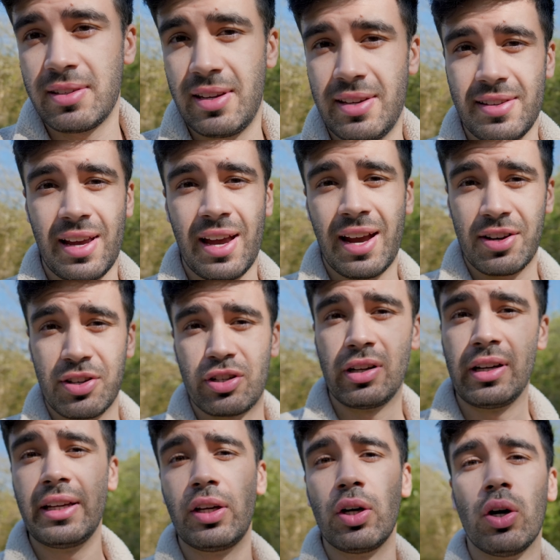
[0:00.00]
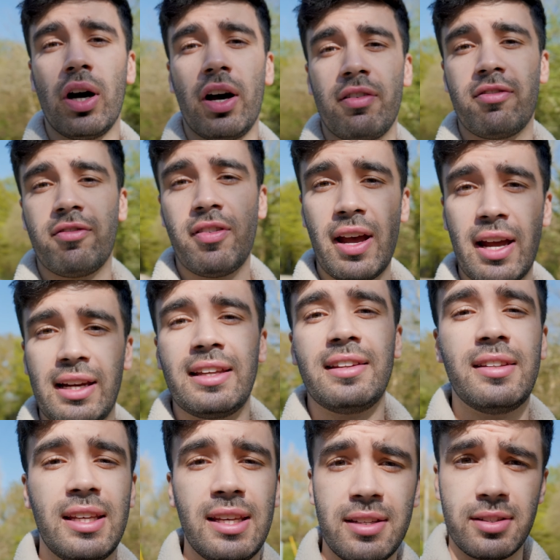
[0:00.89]
It's actually got a fairly
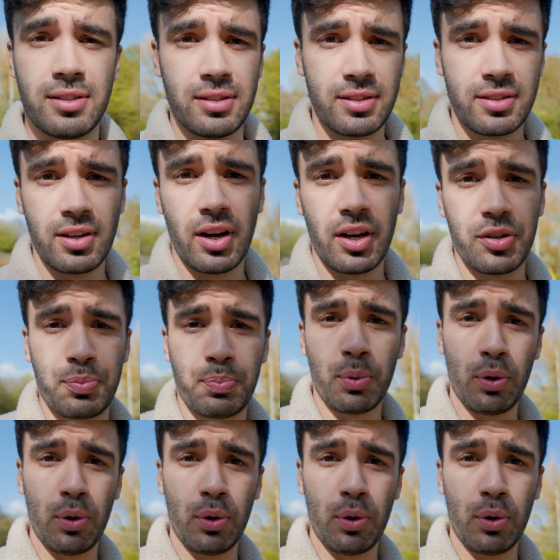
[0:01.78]
decent sized